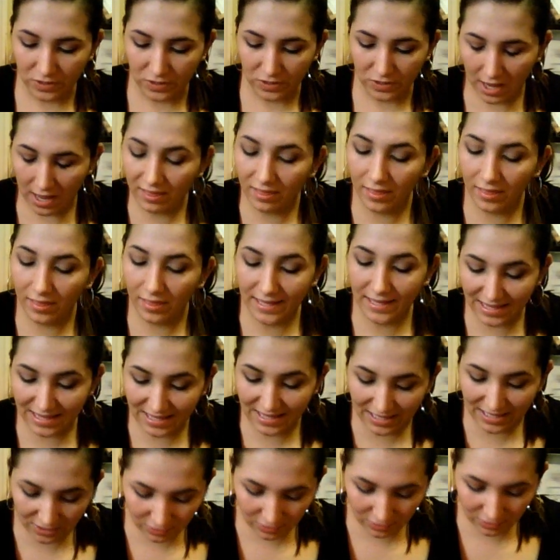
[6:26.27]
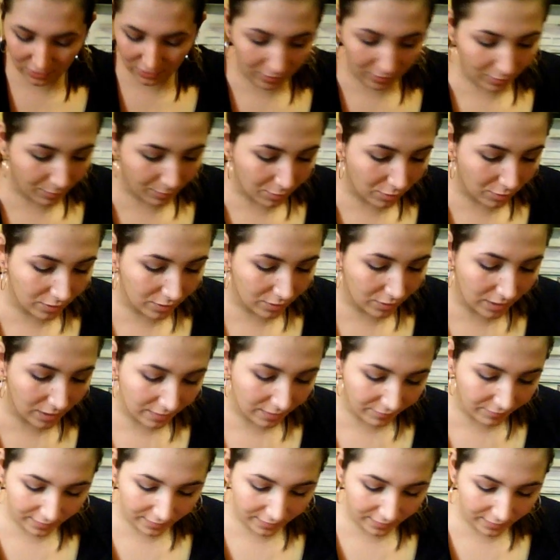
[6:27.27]
So I like that these are buildable, and
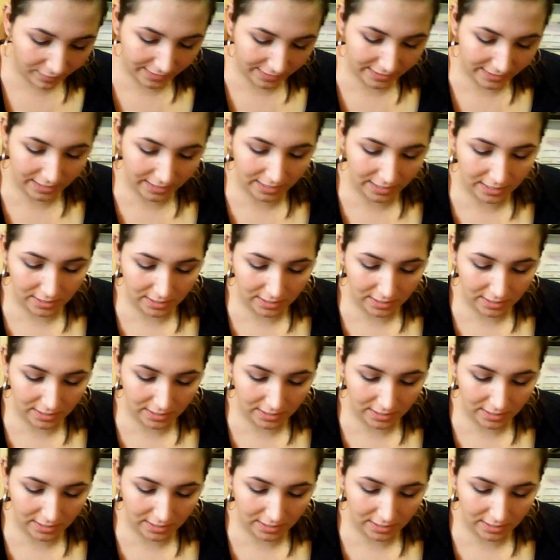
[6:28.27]
I really like the